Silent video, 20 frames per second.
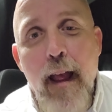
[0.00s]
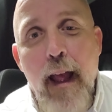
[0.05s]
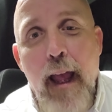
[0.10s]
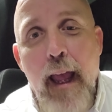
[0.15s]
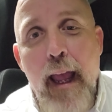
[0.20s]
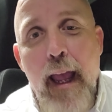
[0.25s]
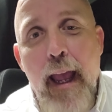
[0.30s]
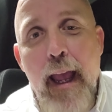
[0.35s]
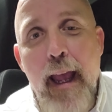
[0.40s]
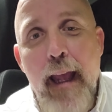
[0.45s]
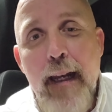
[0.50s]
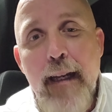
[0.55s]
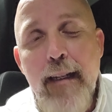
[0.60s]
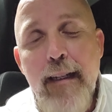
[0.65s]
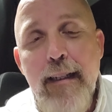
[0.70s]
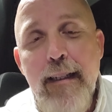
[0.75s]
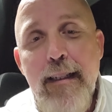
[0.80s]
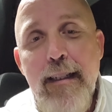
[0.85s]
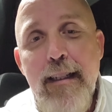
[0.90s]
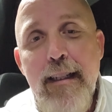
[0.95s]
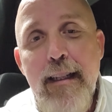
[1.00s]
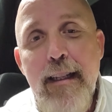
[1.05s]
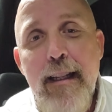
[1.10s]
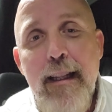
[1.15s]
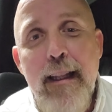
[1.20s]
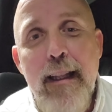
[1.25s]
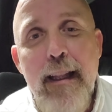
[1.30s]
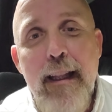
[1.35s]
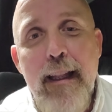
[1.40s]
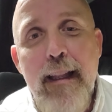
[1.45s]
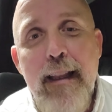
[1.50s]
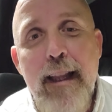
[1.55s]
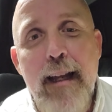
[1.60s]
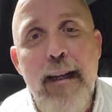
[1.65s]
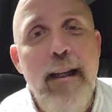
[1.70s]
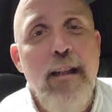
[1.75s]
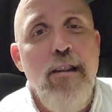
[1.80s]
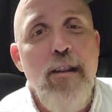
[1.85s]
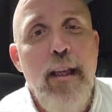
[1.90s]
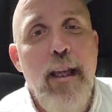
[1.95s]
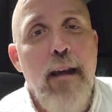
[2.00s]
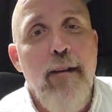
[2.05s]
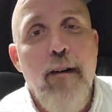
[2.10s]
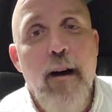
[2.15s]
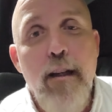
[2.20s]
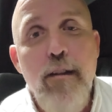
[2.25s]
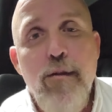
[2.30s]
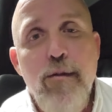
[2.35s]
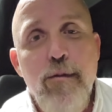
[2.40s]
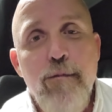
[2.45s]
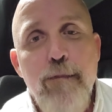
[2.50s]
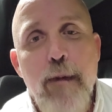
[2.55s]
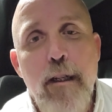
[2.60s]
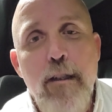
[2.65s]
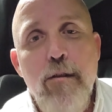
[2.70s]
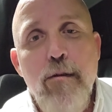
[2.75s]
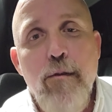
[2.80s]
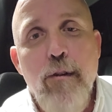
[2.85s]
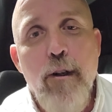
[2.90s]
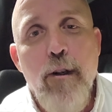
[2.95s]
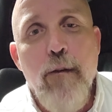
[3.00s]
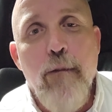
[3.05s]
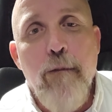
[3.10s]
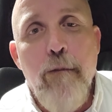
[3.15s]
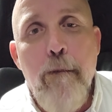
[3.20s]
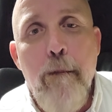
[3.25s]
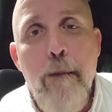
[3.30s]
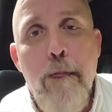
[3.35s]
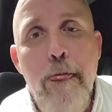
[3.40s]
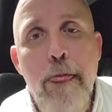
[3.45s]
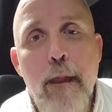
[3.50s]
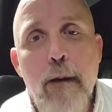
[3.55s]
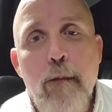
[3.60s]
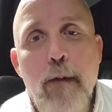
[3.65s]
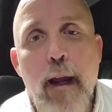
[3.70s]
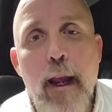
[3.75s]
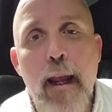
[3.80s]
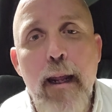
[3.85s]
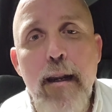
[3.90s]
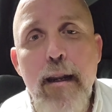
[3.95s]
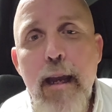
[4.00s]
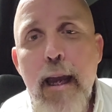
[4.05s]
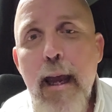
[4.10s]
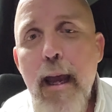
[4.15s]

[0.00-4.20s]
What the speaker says: And that doesn't give us much room, right?